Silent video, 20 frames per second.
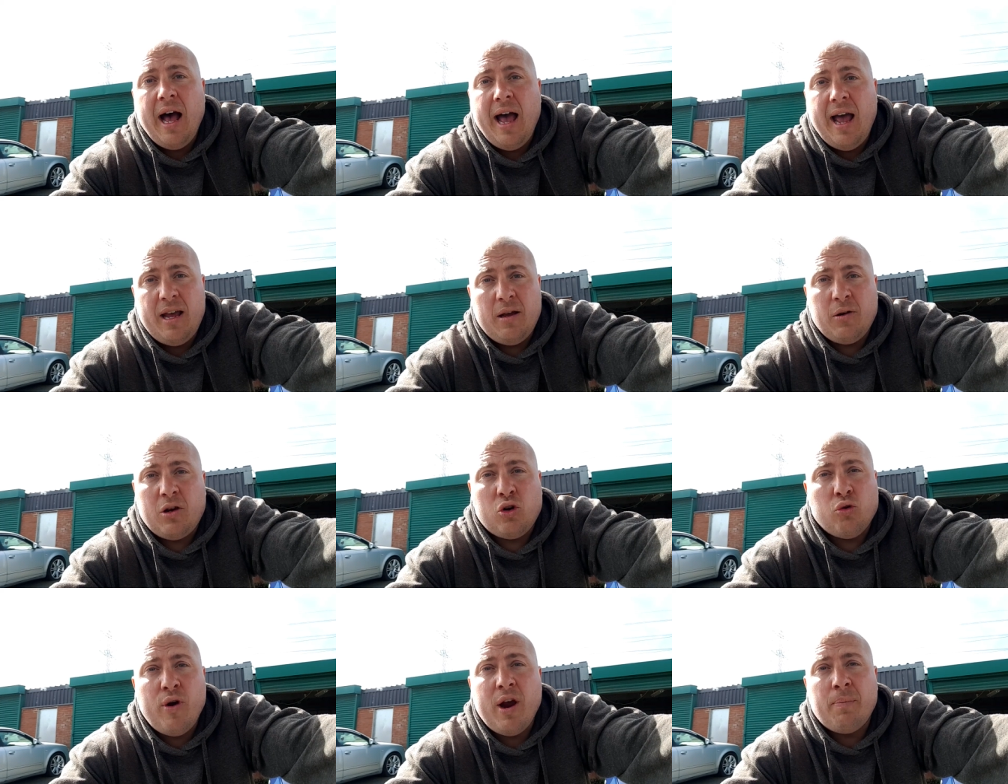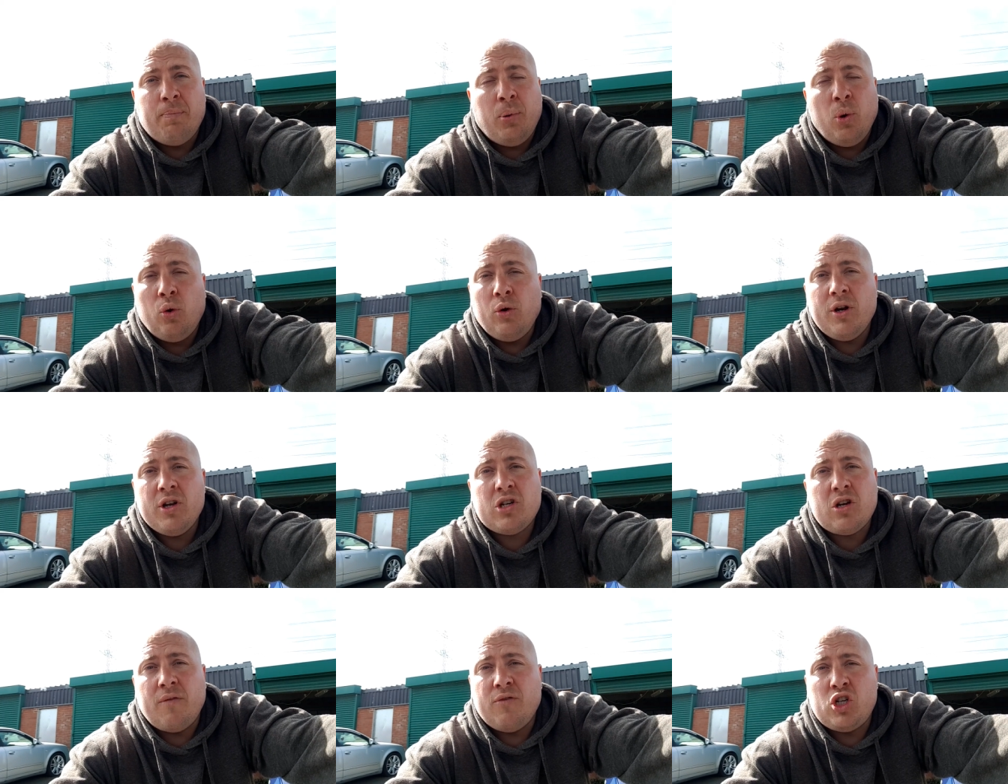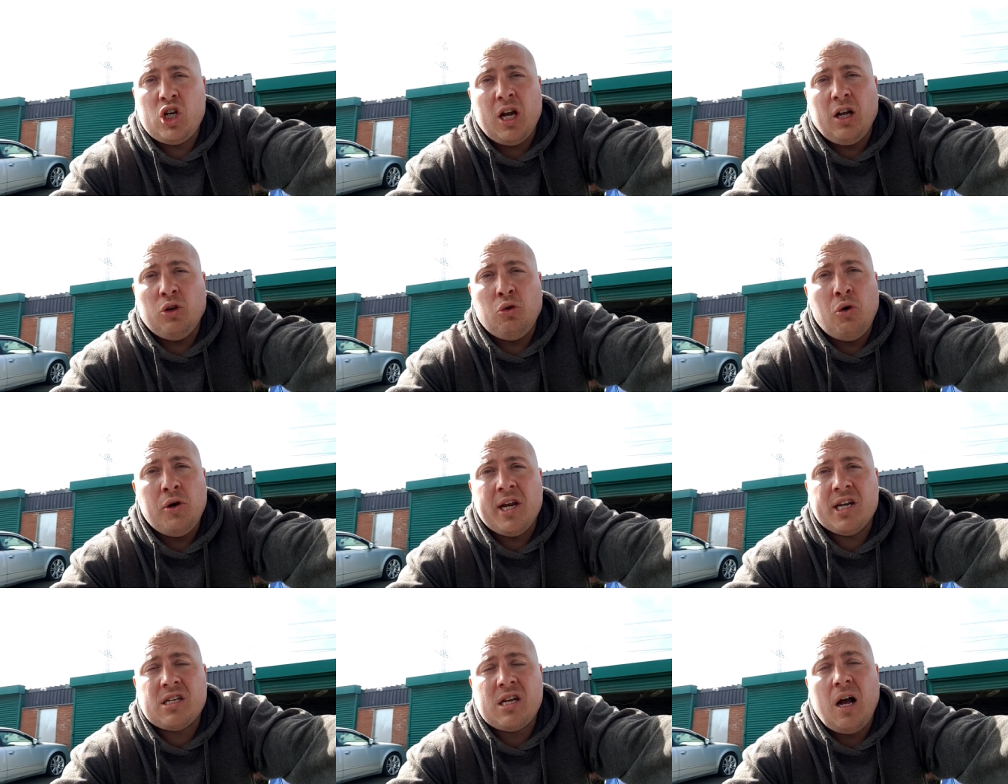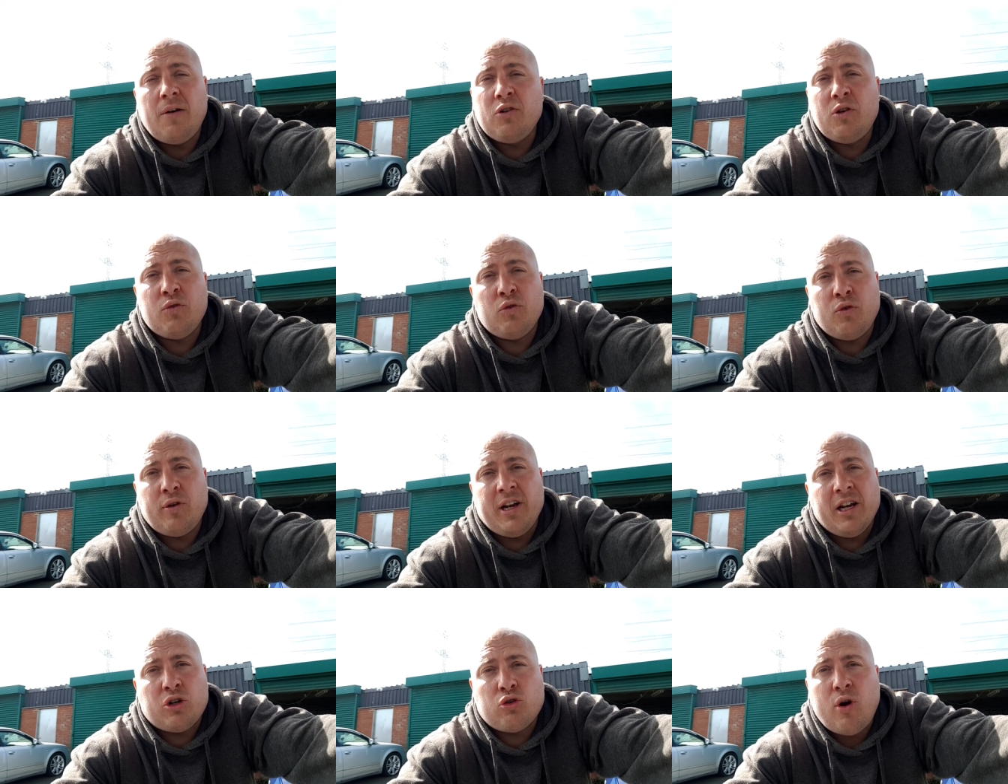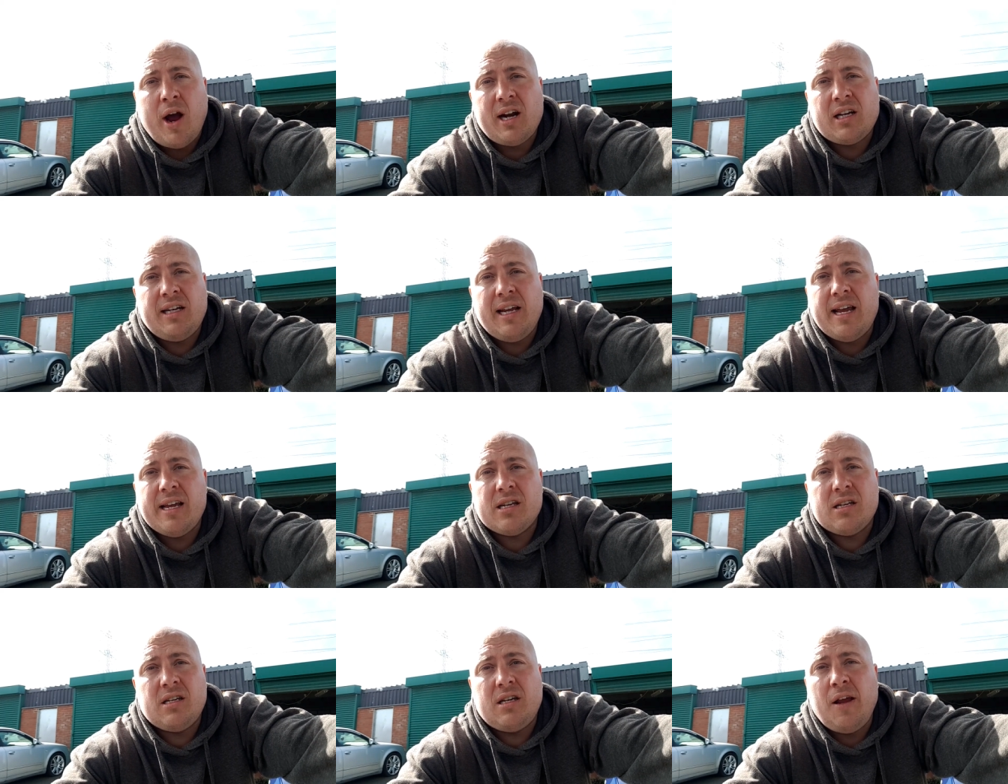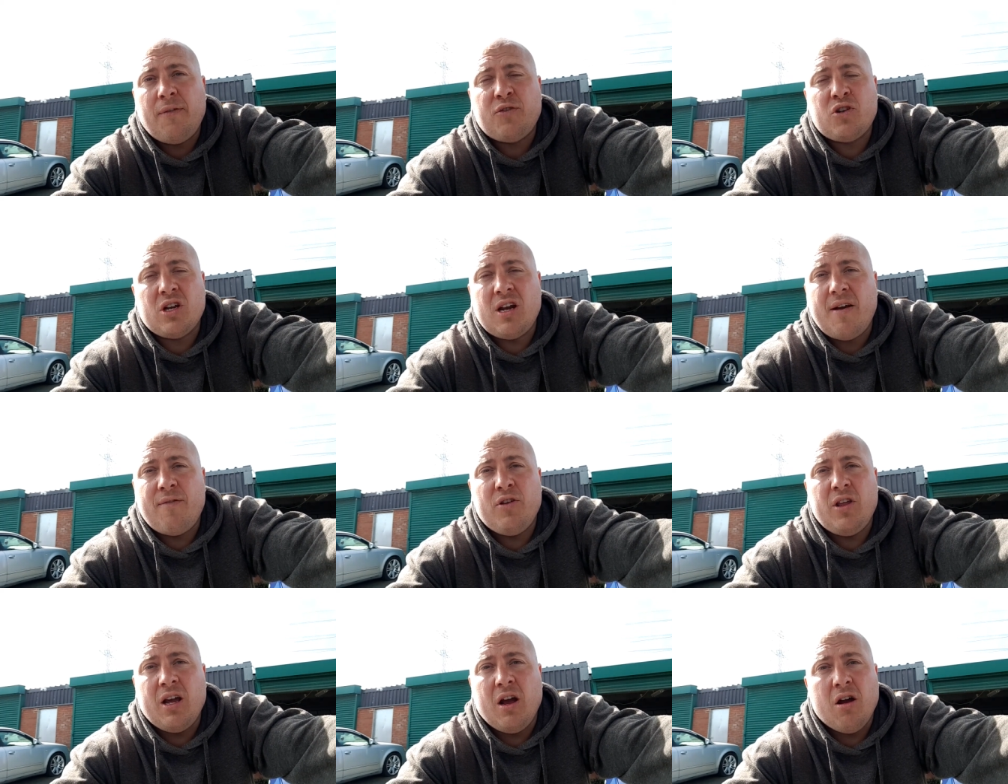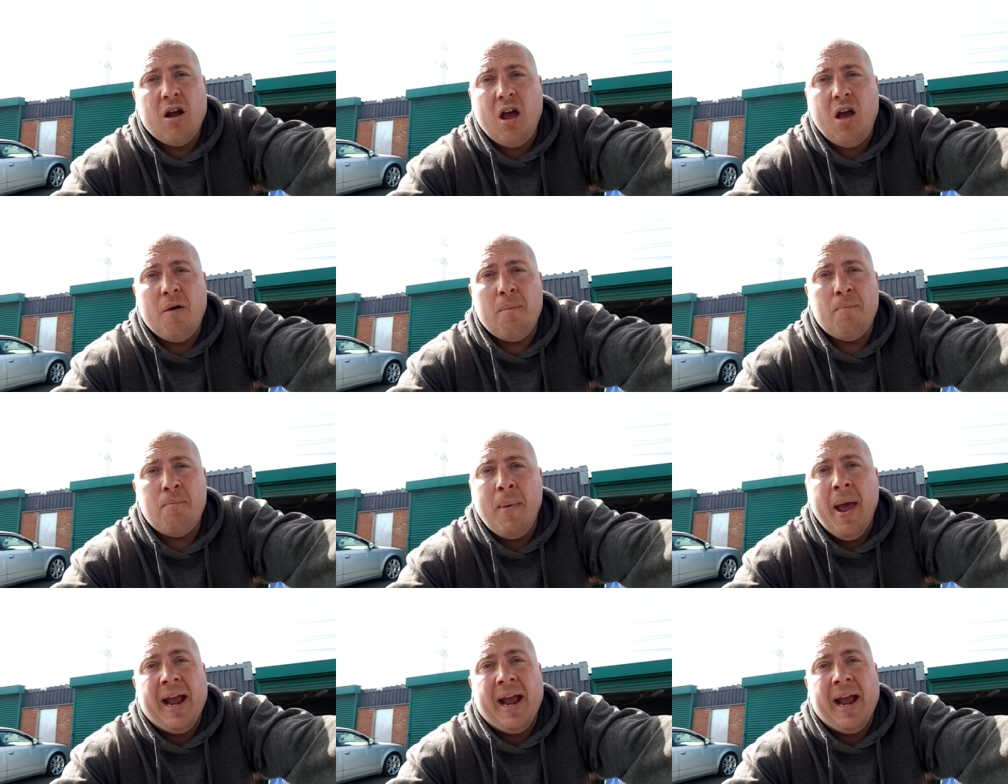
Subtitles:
a great bonus. Obviously, you'll know yourselves, if you're into track days, diffs and everything are